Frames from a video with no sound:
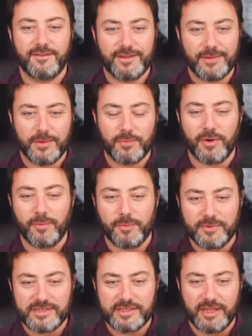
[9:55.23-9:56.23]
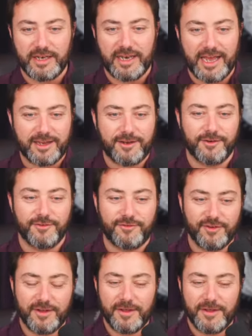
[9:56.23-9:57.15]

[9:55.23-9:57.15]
The problem is the lack of